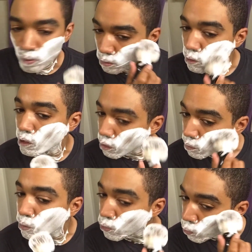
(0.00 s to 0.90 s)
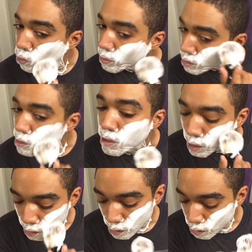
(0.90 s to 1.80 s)
So yeah, performance is
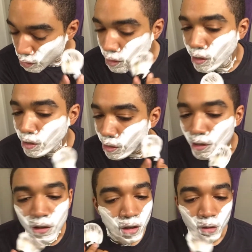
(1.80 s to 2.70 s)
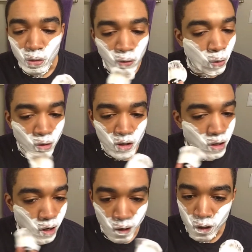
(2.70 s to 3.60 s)
not
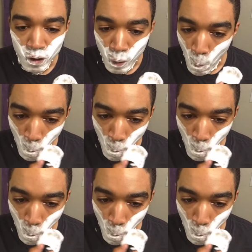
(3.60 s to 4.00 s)
an issue.